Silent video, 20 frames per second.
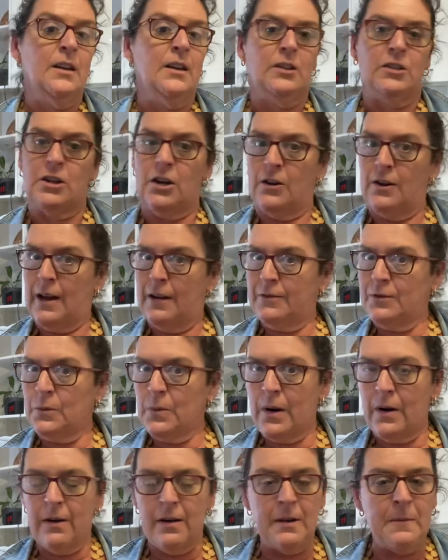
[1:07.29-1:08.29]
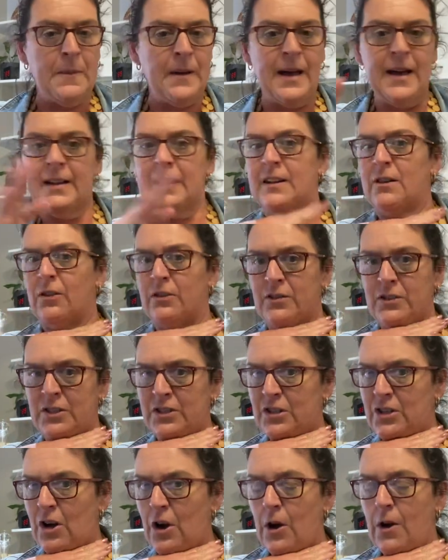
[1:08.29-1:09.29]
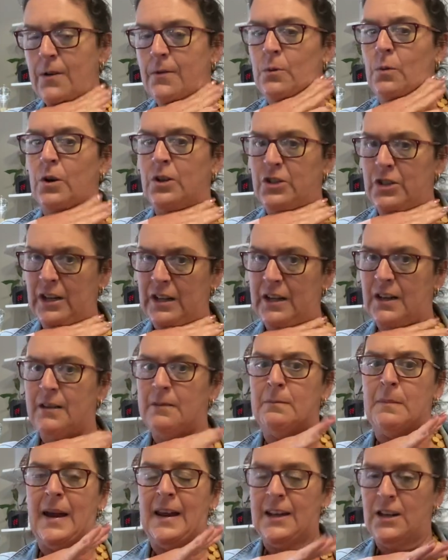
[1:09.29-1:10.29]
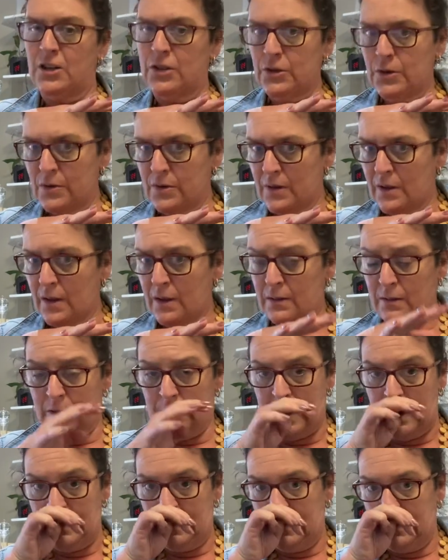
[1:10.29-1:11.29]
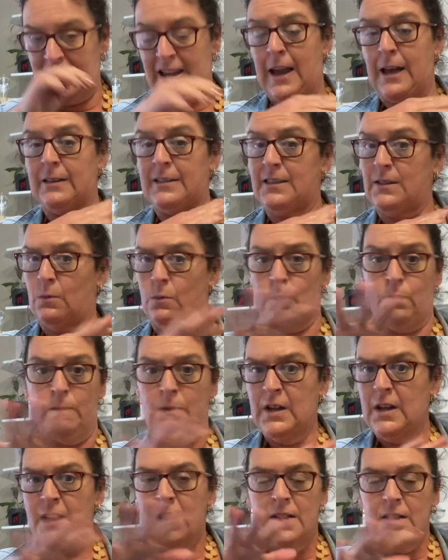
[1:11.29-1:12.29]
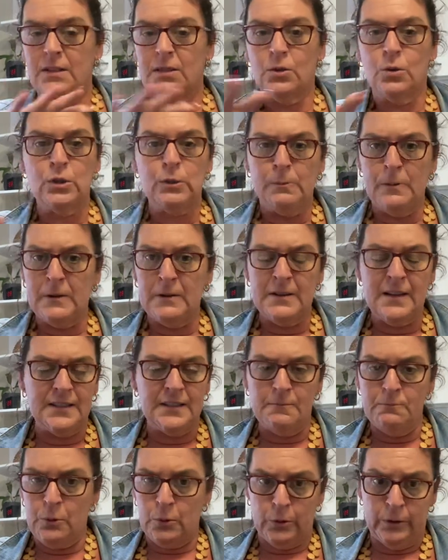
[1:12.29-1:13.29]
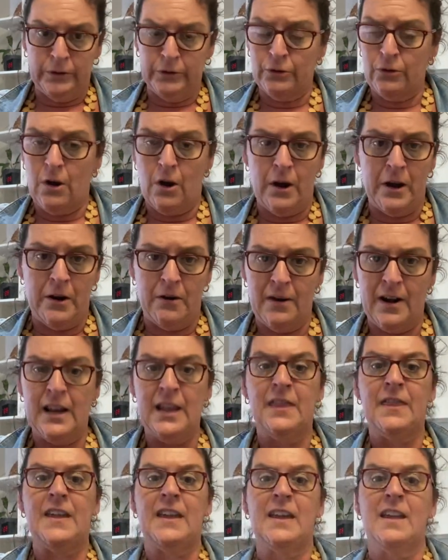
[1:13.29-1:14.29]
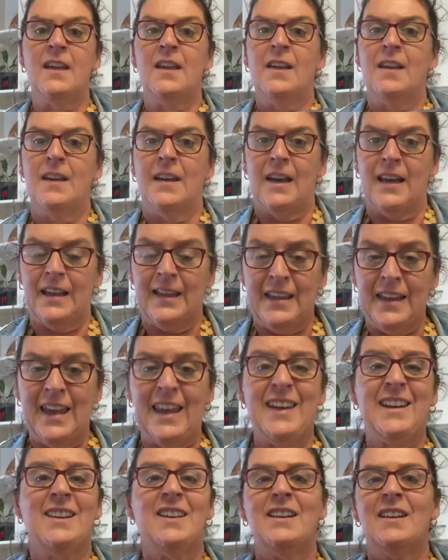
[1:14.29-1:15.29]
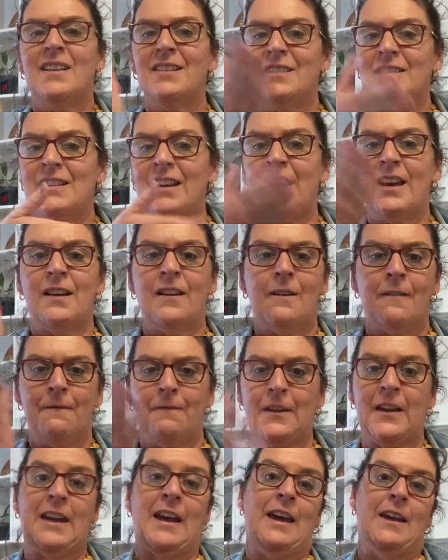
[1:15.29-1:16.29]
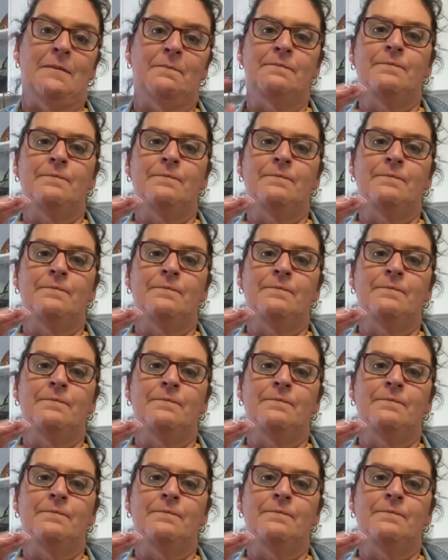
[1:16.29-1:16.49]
Don't have to worry about it on the stove, watching it, making sure that the saucepan doesn't boil dry or anything. Again, set, forget.